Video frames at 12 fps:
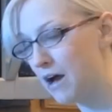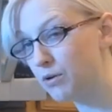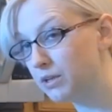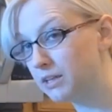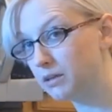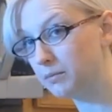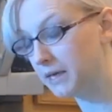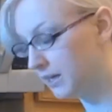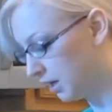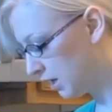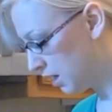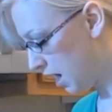down a little
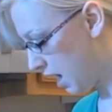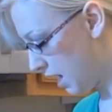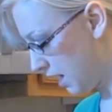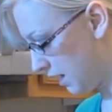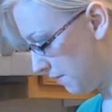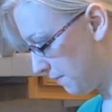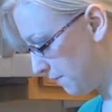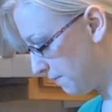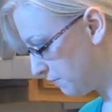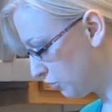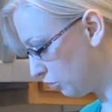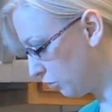bit,
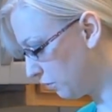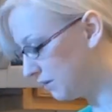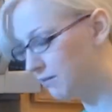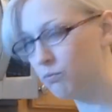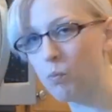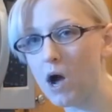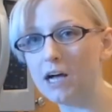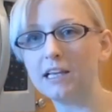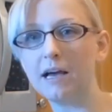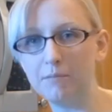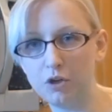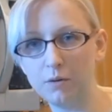just so while
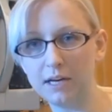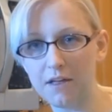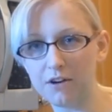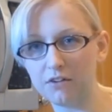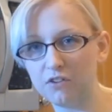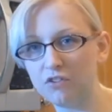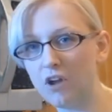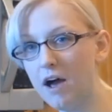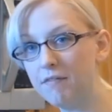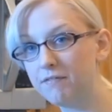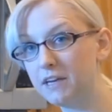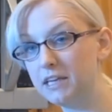I'm doing other
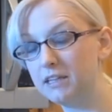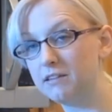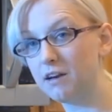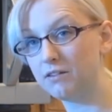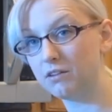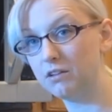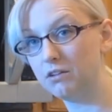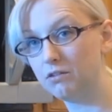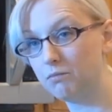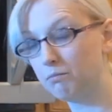stuff, it doesn't